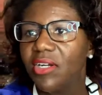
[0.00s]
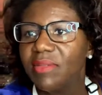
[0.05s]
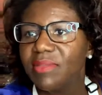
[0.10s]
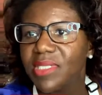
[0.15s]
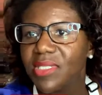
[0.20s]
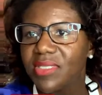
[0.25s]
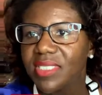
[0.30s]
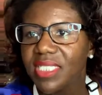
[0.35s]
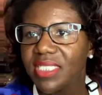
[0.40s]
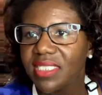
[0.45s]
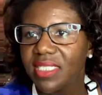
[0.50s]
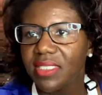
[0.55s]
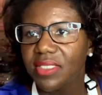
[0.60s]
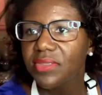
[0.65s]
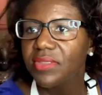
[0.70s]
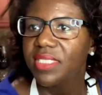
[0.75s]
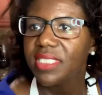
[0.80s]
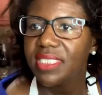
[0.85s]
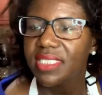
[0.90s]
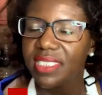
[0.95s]
Crypto says
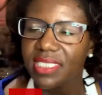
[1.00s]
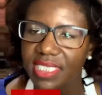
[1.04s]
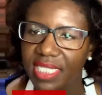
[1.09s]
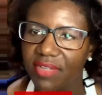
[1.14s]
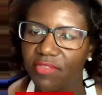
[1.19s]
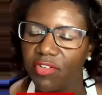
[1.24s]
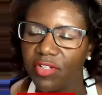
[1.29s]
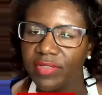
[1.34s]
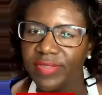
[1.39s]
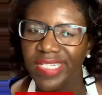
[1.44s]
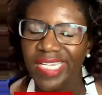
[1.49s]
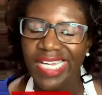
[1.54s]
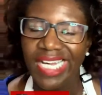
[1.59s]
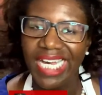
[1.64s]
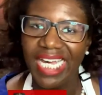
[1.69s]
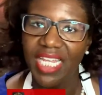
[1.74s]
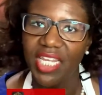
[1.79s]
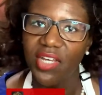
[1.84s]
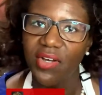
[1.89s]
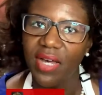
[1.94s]
gluten is the devil.
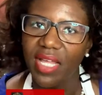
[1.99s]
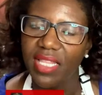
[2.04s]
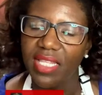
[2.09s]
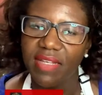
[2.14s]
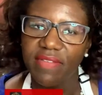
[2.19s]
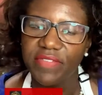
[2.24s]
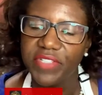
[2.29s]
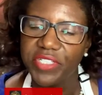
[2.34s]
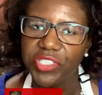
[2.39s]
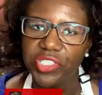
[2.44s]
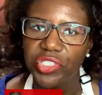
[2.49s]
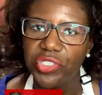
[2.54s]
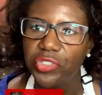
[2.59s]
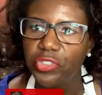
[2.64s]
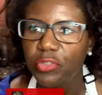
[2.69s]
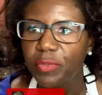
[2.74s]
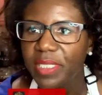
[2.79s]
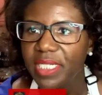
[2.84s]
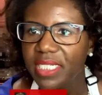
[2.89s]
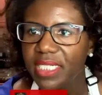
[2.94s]
I know I love the
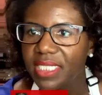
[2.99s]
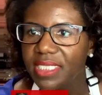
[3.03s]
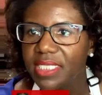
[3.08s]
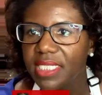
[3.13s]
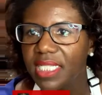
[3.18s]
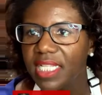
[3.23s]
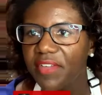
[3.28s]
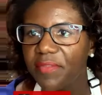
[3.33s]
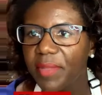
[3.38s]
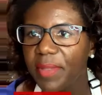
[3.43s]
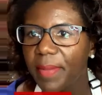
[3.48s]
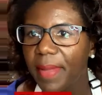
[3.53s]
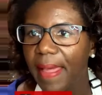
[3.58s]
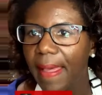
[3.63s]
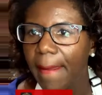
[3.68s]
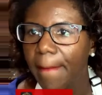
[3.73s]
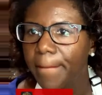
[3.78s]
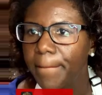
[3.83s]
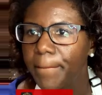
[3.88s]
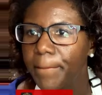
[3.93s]
chew, but it doesn't love me
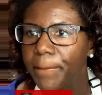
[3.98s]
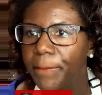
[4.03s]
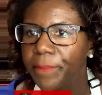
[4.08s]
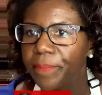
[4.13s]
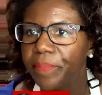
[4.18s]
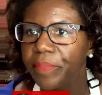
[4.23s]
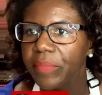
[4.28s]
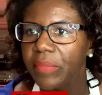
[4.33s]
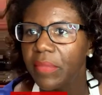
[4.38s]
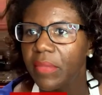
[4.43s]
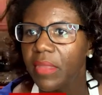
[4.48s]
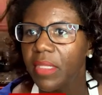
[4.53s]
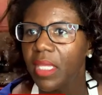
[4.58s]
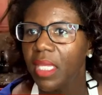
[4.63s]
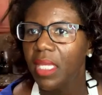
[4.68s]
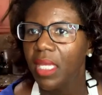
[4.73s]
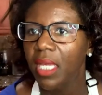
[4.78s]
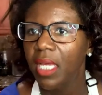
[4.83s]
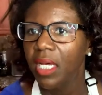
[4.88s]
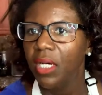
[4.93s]
back.
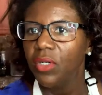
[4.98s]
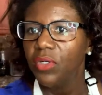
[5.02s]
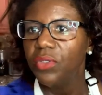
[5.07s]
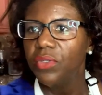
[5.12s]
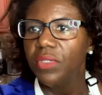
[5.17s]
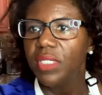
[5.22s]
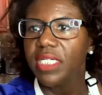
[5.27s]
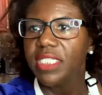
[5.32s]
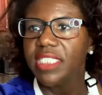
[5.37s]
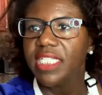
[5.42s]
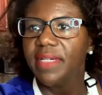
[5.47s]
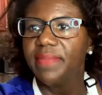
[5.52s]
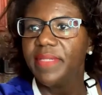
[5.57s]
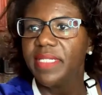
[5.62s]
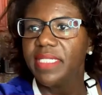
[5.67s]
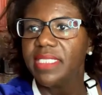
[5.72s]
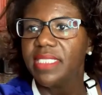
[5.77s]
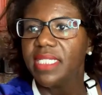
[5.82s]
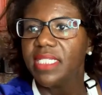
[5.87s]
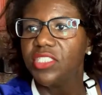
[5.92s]
Ooh,
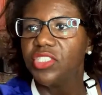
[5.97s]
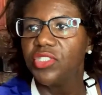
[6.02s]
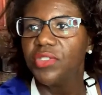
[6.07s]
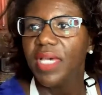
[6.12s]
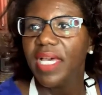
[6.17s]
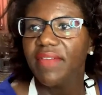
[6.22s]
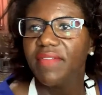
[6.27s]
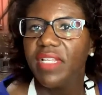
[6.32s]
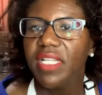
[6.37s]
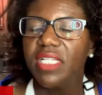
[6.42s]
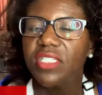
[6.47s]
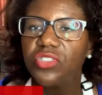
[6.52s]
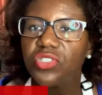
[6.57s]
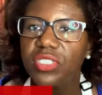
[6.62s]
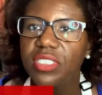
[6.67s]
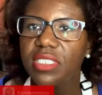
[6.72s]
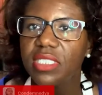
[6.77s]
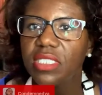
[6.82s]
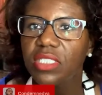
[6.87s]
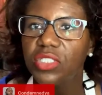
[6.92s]
Condemnia says you have an
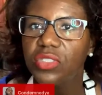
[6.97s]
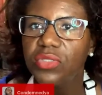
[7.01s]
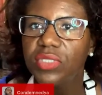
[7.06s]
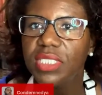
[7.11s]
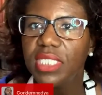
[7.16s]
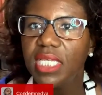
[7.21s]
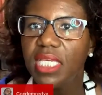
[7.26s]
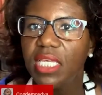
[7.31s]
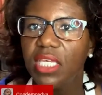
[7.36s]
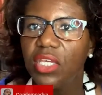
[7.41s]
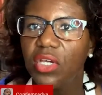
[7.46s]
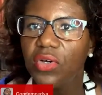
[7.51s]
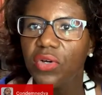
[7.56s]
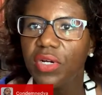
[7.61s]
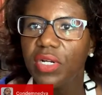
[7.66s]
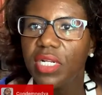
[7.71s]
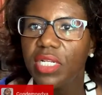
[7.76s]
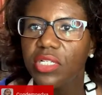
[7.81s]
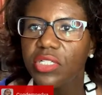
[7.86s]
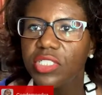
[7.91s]
interest in using
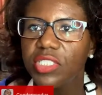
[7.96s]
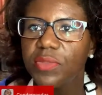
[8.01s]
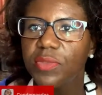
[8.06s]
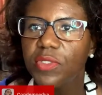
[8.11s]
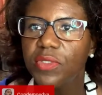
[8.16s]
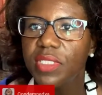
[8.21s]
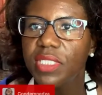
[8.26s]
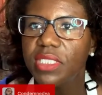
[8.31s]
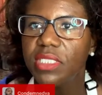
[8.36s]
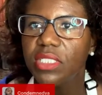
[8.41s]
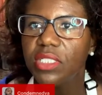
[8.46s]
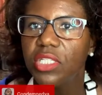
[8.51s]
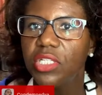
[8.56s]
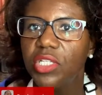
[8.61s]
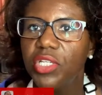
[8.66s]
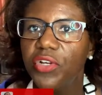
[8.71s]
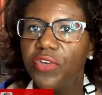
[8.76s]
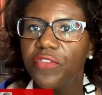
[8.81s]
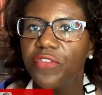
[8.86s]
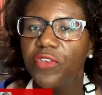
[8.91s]
yogurt in your smoothies in the
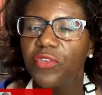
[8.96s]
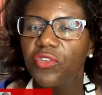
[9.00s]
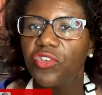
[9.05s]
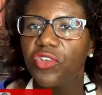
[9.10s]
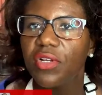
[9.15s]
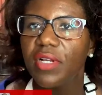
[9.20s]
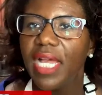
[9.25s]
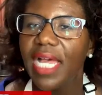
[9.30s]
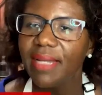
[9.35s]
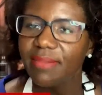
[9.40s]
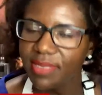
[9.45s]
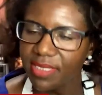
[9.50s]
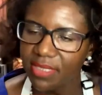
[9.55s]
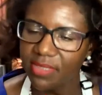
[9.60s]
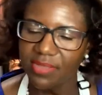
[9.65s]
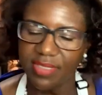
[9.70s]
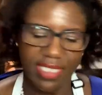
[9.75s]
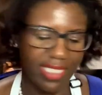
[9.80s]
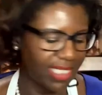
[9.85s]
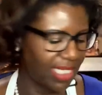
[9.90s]
near future.
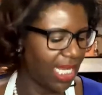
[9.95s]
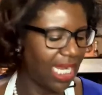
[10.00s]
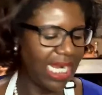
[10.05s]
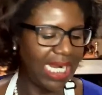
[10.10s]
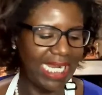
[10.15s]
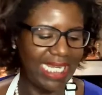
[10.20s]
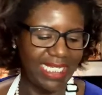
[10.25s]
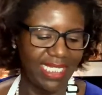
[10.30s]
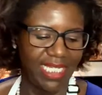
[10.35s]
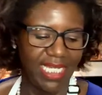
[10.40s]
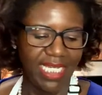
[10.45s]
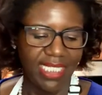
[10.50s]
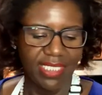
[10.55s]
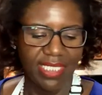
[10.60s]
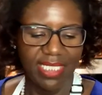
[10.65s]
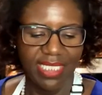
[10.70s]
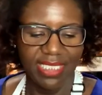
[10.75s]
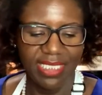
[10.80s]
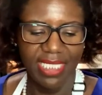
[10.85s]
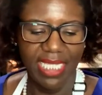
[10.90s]
Absolutely. All right.
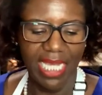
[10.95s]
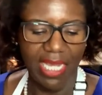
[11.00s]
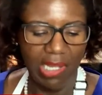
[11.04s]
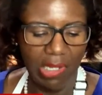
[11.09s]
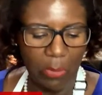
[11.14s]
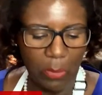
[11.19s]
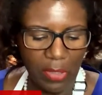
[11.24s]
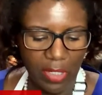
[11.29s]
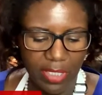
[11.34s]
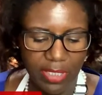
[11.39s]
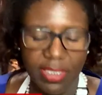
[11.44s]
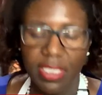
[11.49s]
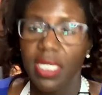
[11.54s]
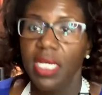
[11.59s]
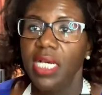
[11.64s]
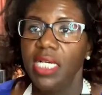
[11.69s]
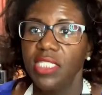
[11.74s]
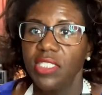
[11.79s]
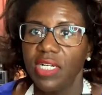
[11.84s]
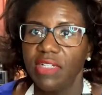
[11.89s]
So let's see how it works.
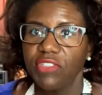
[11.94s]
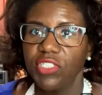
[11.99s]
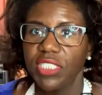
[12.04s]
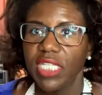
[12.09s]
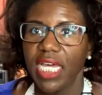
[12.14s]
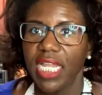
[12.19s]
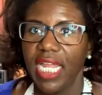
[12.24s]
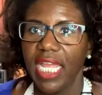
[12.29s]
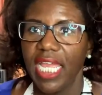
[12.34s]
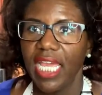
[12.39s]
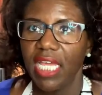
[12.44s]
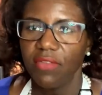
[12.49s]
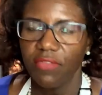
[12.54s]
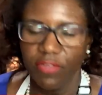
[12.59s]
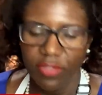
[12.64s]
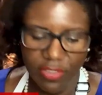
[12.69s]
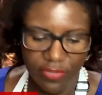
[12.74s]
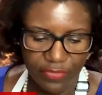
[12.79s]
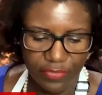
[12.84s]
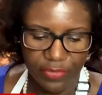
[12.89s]
So I've just got a
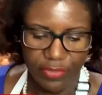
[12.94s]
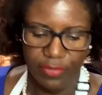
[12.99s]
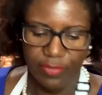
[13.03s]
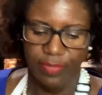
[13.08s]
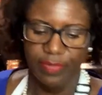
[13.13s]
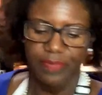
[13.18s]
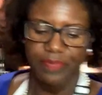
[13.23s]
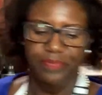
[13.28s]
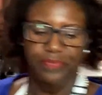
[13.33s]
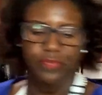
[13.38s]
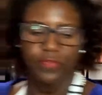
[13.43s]
handful of fruit,